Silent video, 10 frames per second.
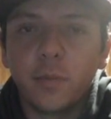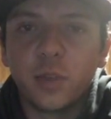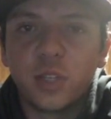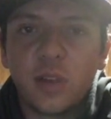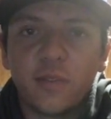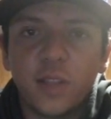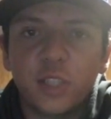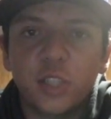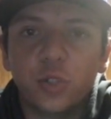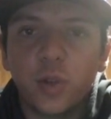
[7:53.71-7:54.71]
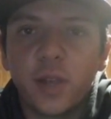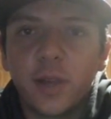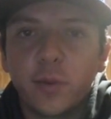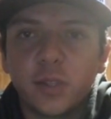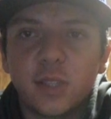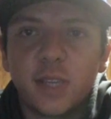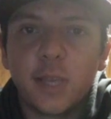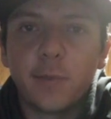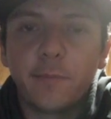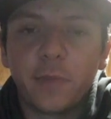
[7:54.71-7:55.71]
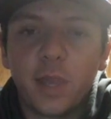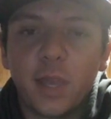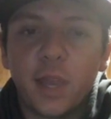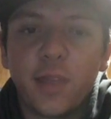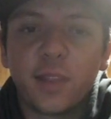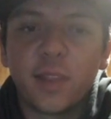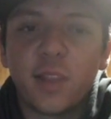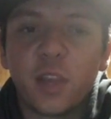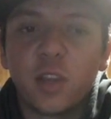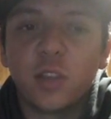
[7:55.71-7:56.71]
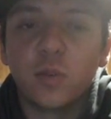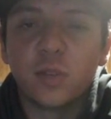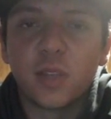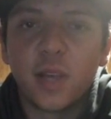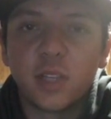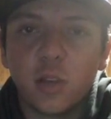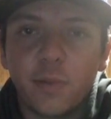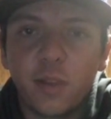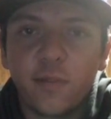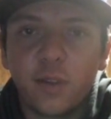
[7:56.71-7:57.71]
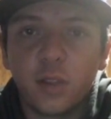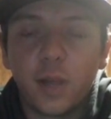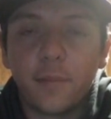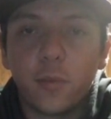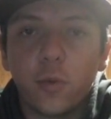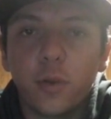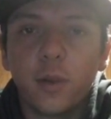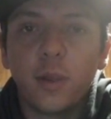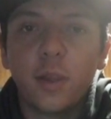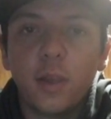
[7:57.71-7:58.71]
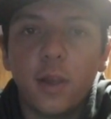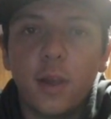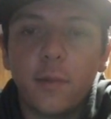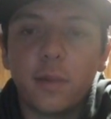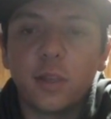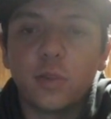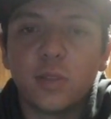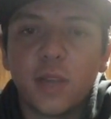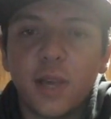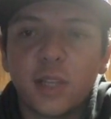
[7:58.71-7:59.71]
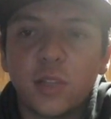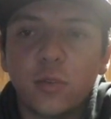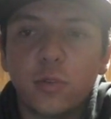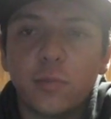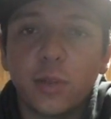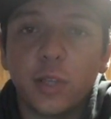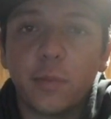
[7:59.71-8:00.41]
The chef Legend Dre was his name, and I think that they could have used that to their benefit a lot more, and used that to build